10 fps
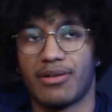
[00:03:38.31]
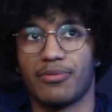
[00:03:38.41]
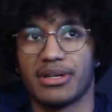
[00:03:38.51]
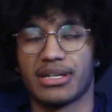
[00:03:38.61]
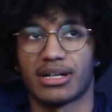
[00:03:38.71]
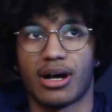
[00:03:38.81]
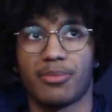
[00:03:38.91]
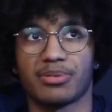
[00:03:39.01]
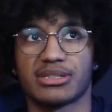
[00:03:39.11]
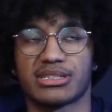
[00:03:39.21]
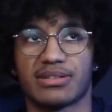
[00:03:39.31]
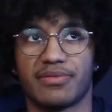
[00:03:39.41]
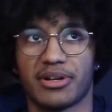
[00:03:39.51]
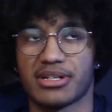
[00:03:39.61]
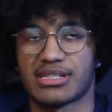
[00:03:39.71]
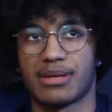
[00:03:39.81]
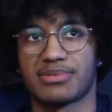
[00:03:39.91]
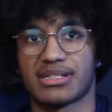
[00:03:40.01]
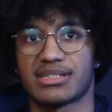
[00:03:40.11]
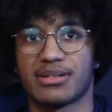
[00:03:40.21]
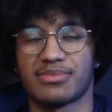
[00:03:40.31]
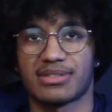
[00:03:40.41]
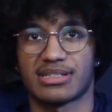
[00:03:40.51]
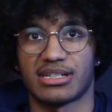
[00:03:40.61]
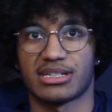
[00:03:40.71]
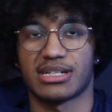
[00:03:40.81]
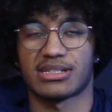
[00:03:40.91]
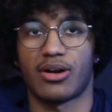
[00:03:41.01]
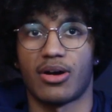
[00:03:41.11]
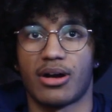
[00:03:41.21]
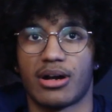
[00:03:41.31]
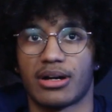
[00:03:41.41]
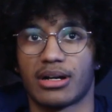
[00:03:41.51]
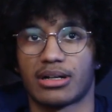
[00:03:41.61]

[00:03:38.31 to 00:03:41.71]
We accomplished various subsystems such as our